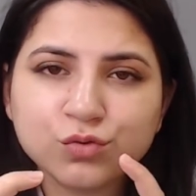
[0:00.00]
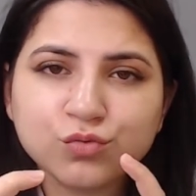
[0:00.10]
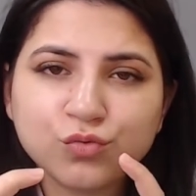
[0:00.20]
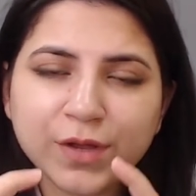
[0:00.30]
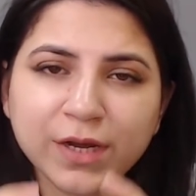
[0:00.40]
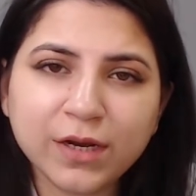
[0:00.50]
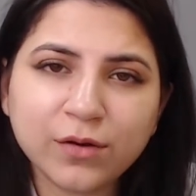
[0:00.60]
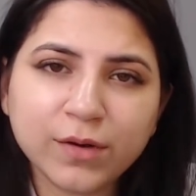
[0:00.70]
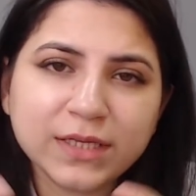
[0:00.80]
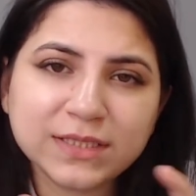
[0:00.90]
to
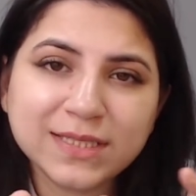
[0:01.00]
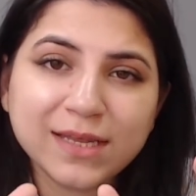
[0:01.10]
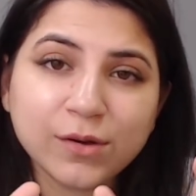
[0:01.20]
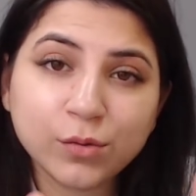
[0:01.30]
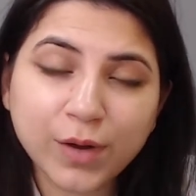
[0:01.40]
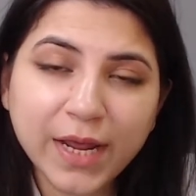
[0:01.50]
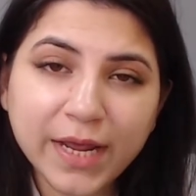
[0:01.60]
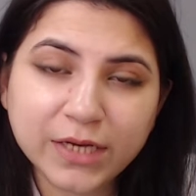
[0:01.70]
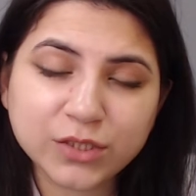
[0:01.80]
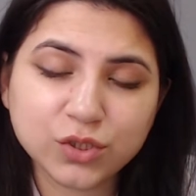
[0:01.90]
increase the
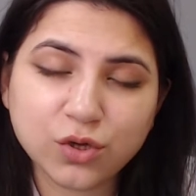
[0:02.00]
range